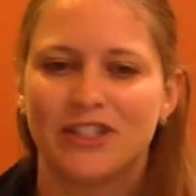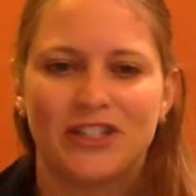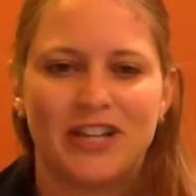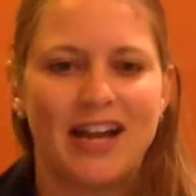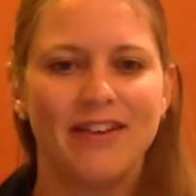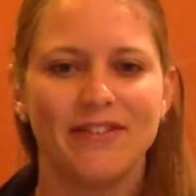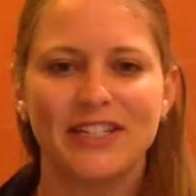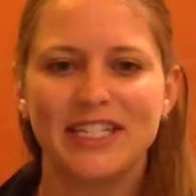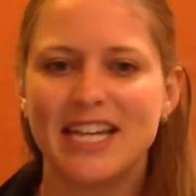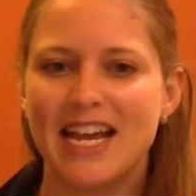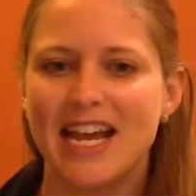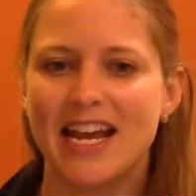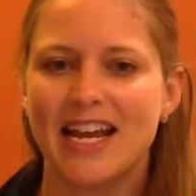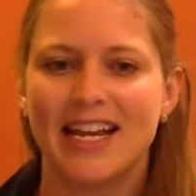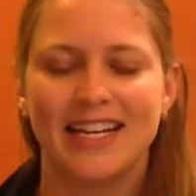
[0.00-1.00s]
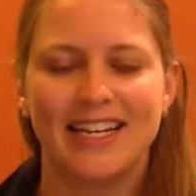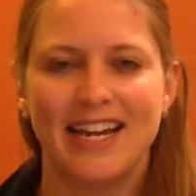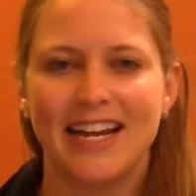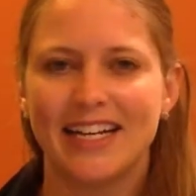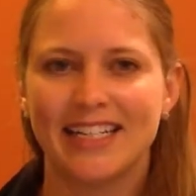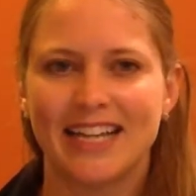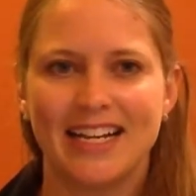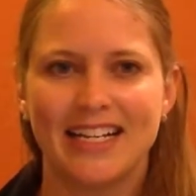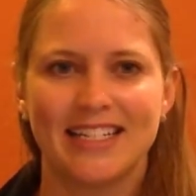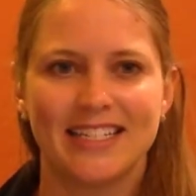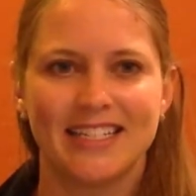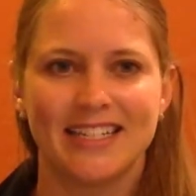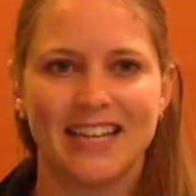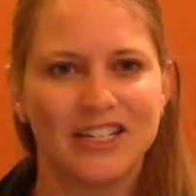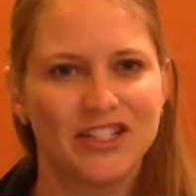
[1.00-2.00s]
your everyday neck tightness
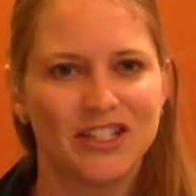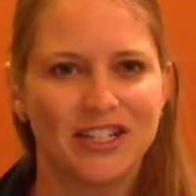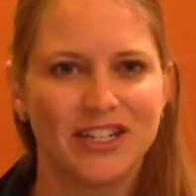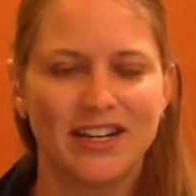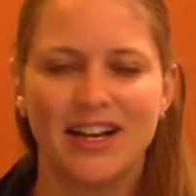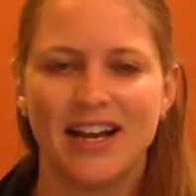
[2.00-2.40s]
and tension,